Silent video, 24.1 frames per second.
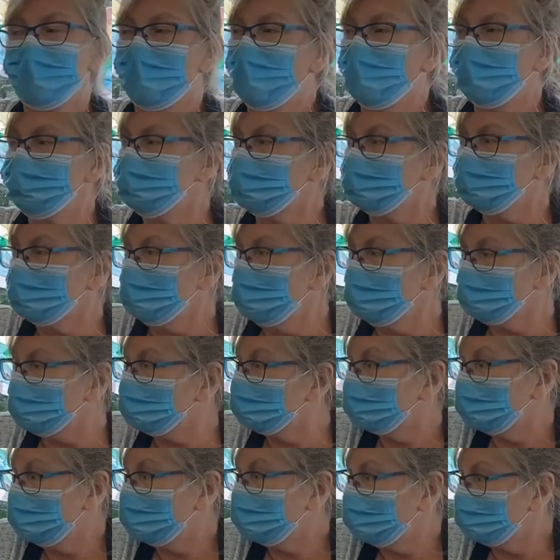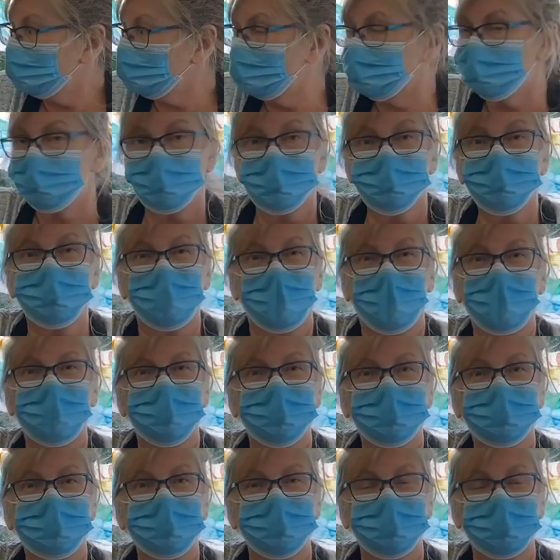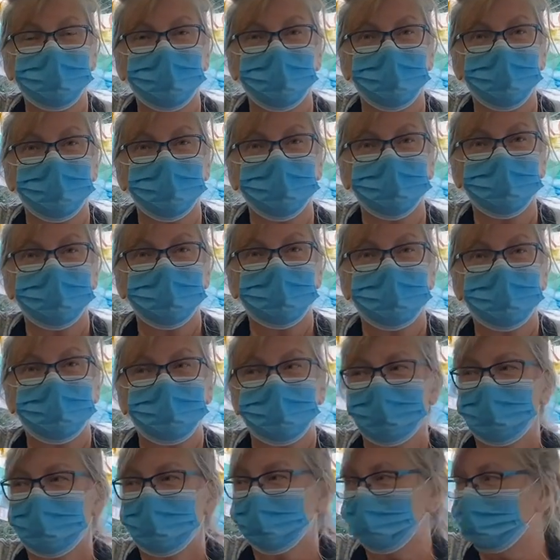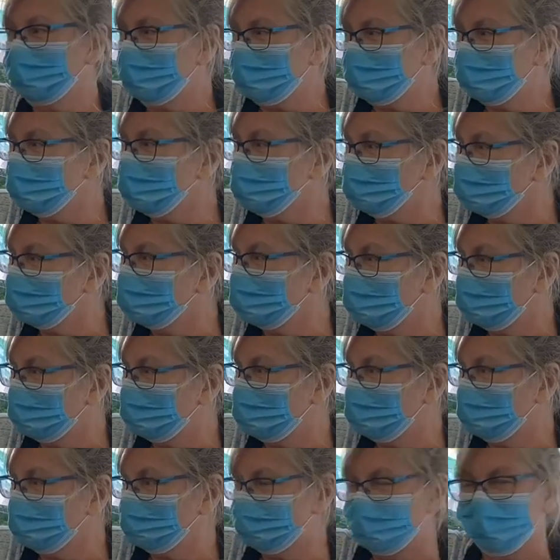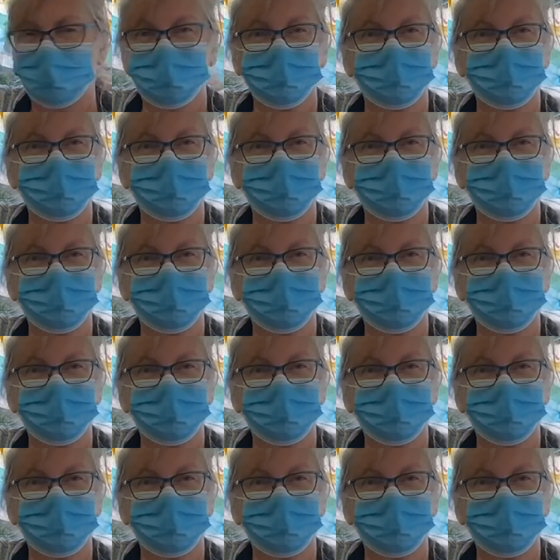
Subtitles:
I'm just not set up to do that, given the, it's not even really a kitchen.